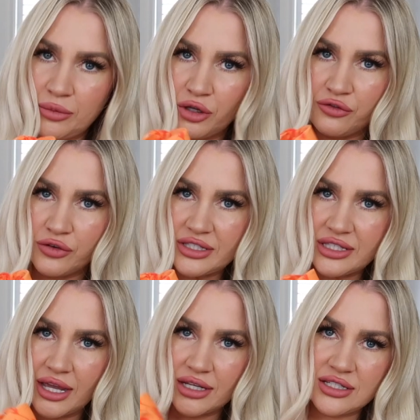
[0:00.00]
beautiful
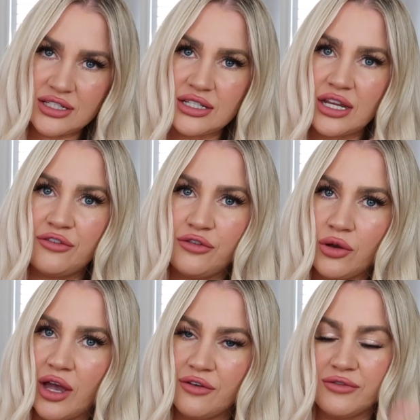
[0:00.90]
set if
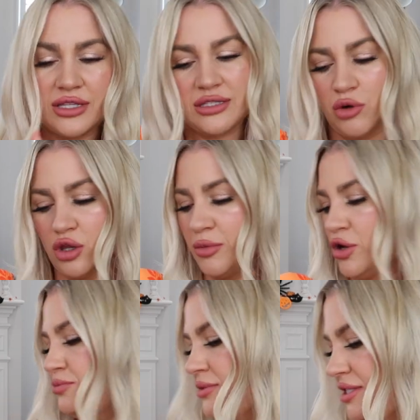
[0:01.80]
you have smaller
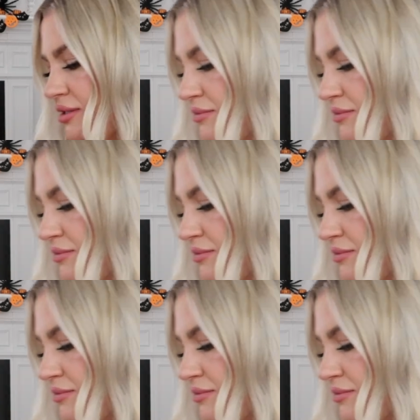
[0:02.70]
boobs.